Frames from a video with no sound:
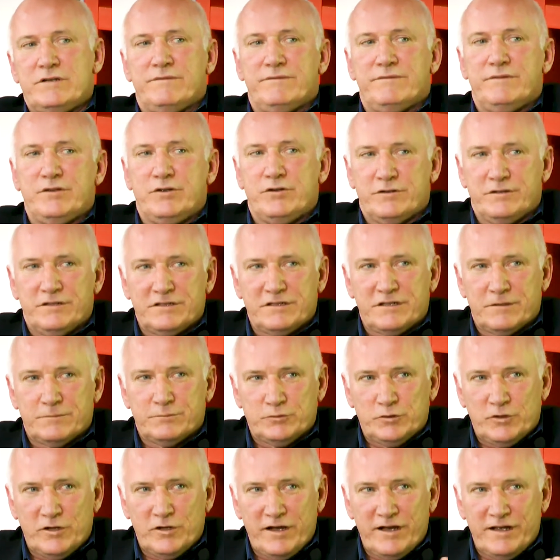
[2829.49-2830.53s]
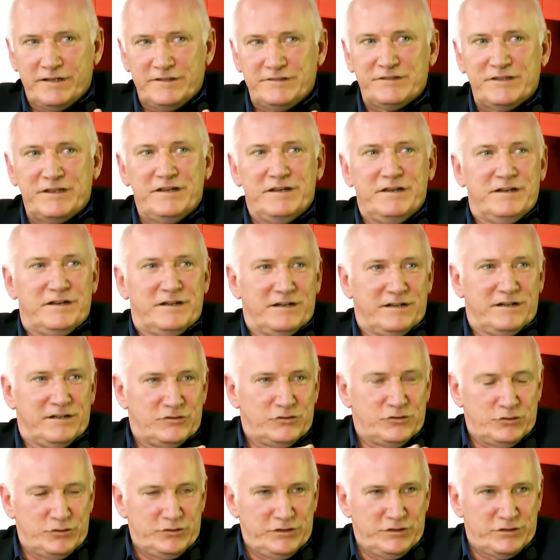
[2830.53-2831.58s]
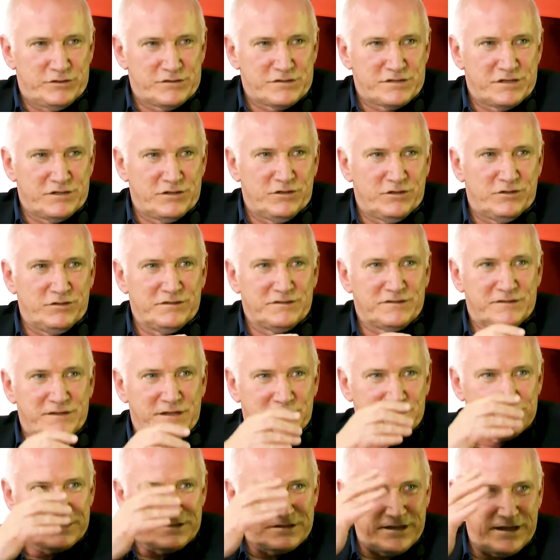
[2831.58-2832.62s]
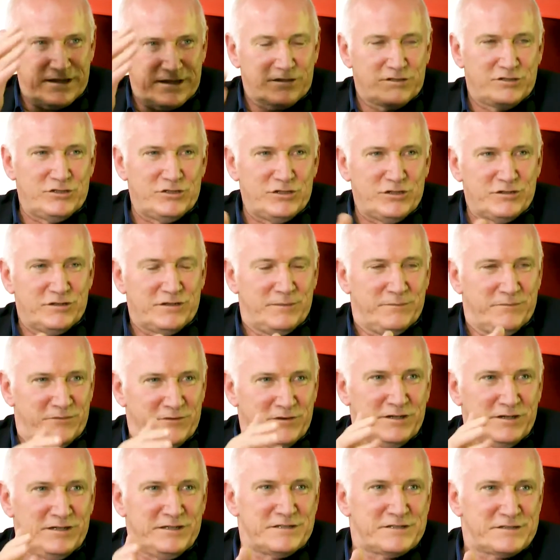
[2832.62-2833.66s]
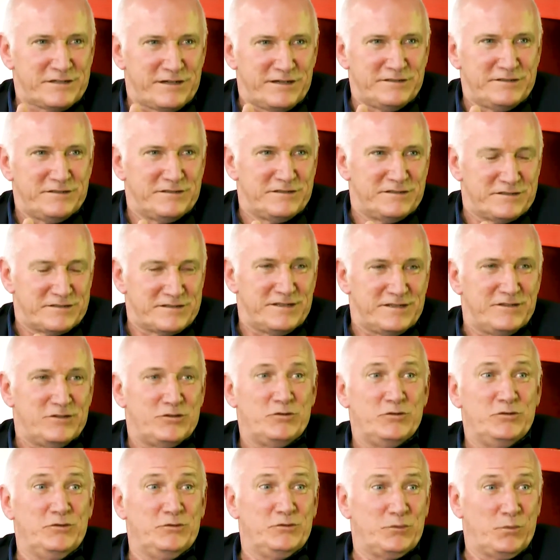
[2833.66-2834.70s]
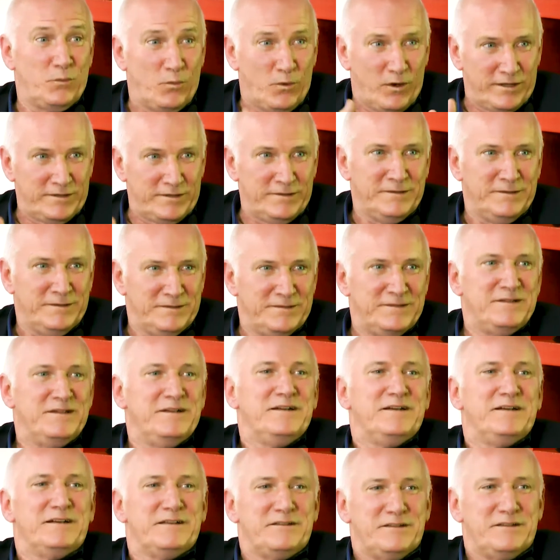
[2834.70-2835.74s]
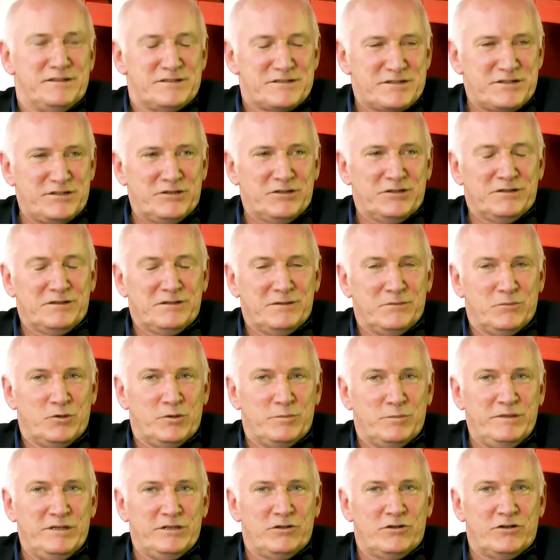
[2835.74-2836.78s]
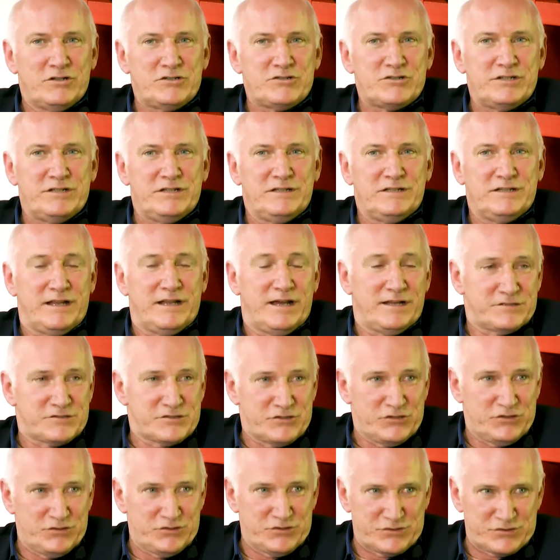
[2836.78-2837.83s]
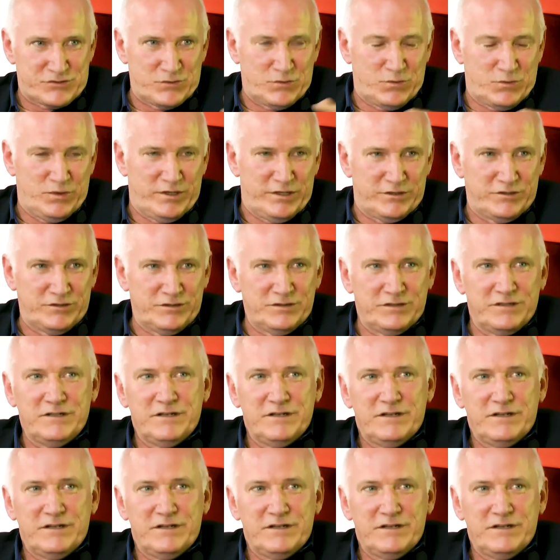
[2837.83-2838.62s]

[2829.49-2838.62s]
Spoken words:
of the Guernica Prize 2 years ago. It's now its second year. I'm very excited to see who's won this year. And we'll be launching last year's winner,